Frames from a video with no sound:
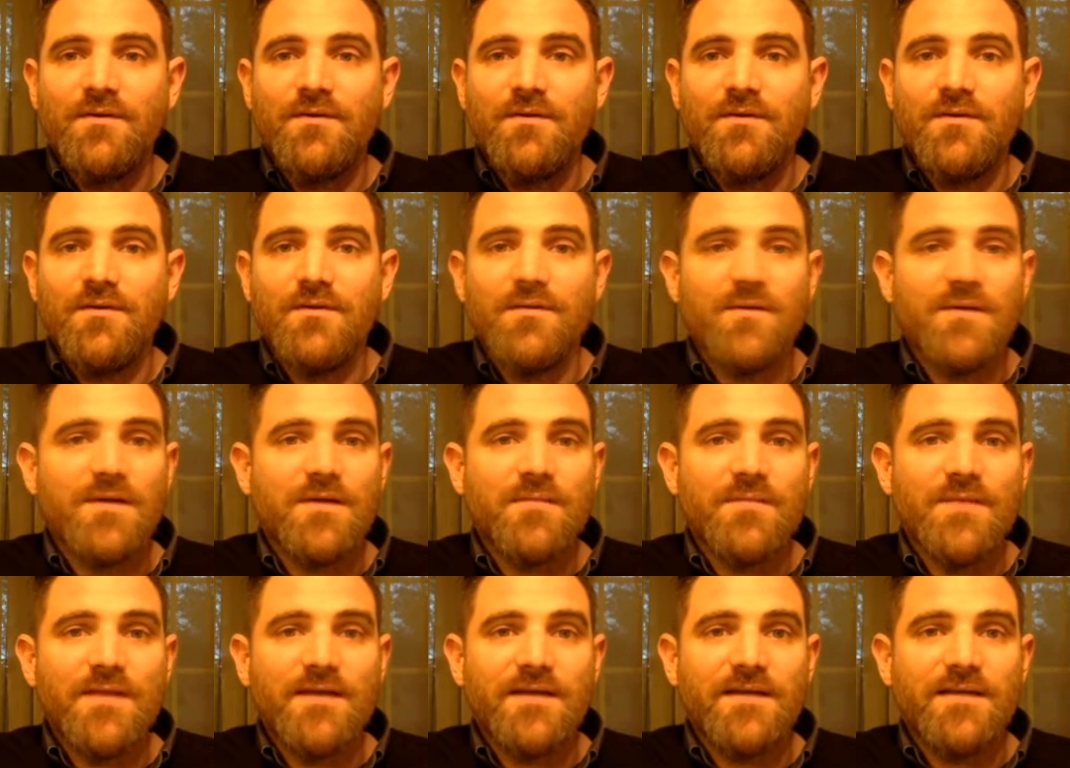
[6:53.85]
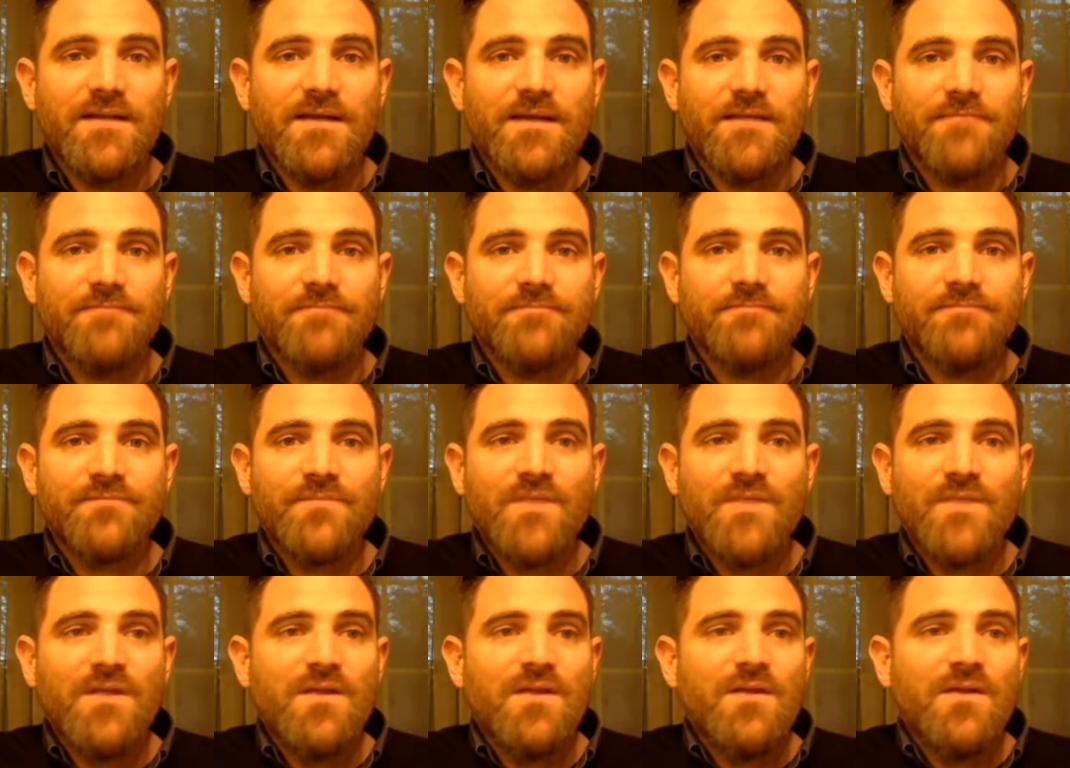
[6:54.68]
yeah, we'll come back to that.
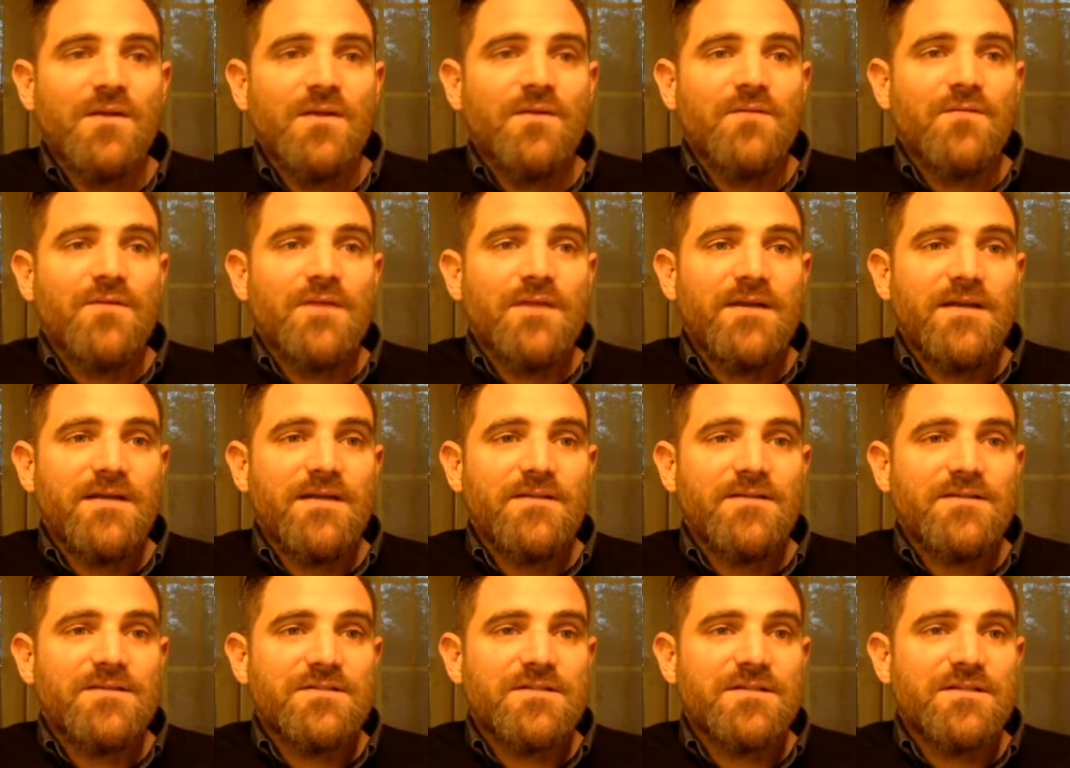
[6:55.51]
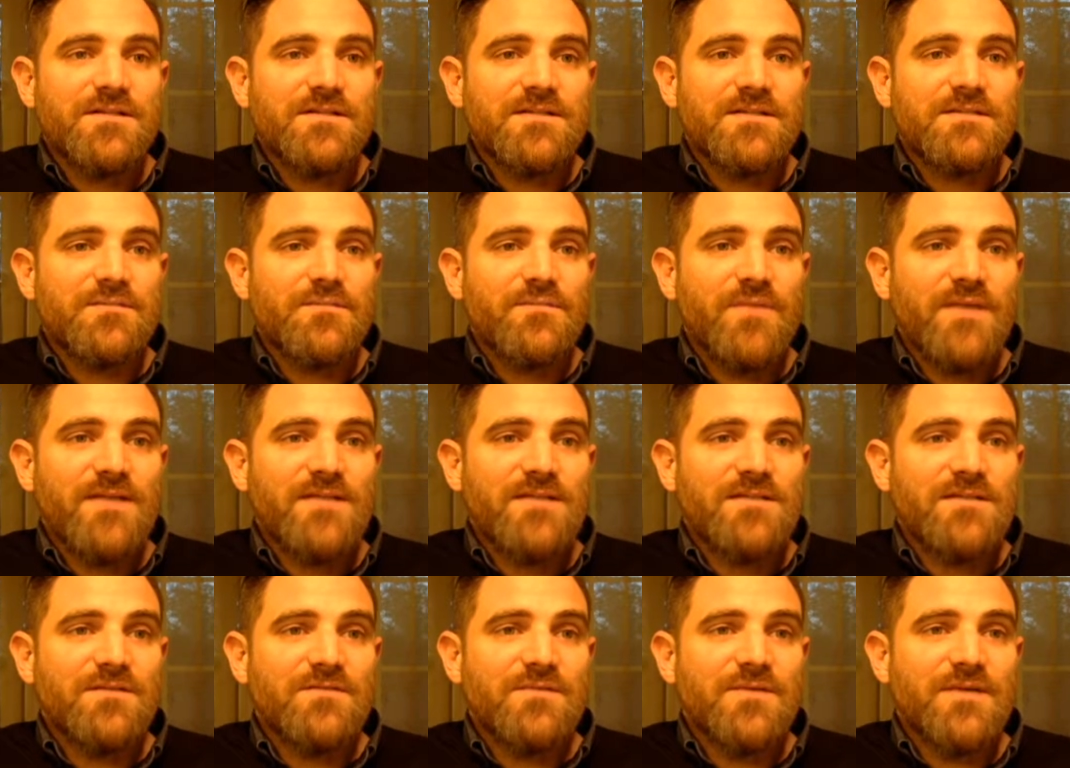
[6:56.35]
Right now, let's look at some
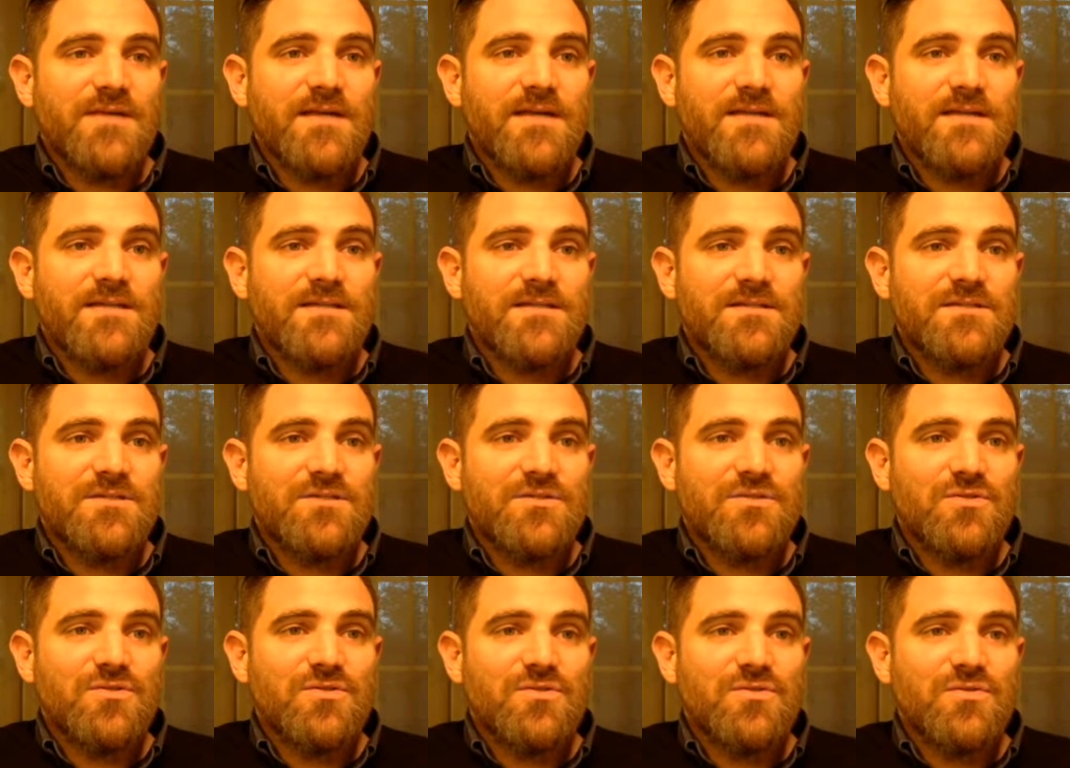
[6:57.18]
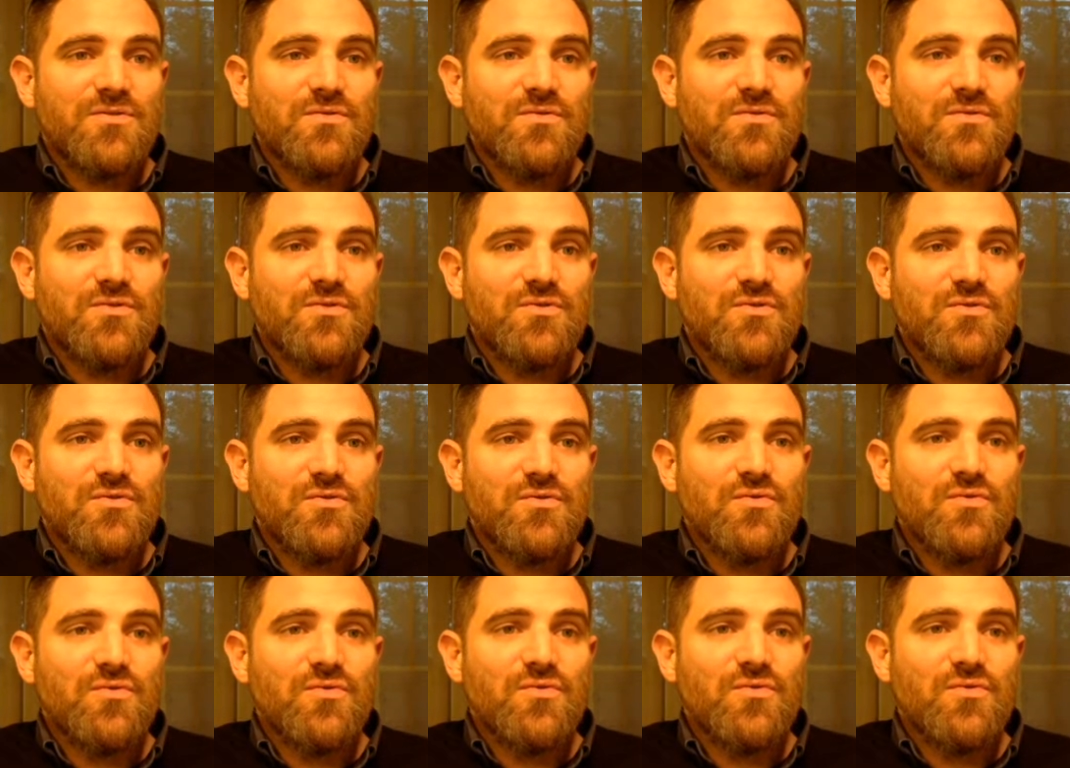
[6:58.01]
basic ways to
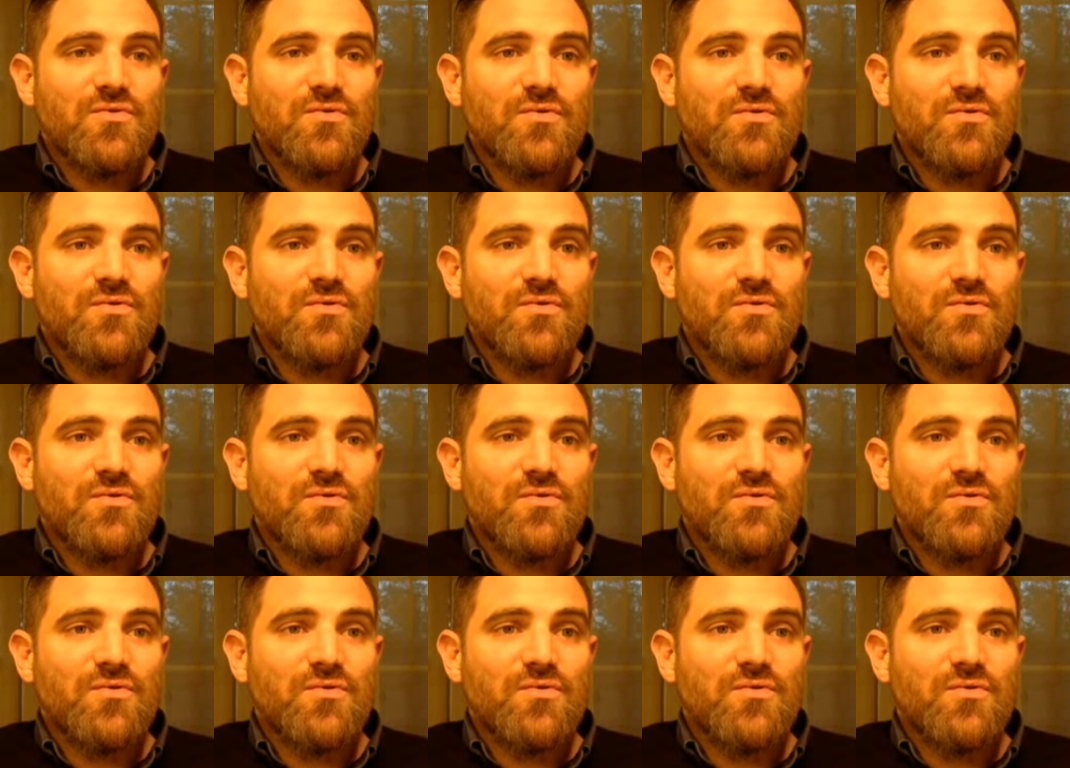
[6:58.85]
do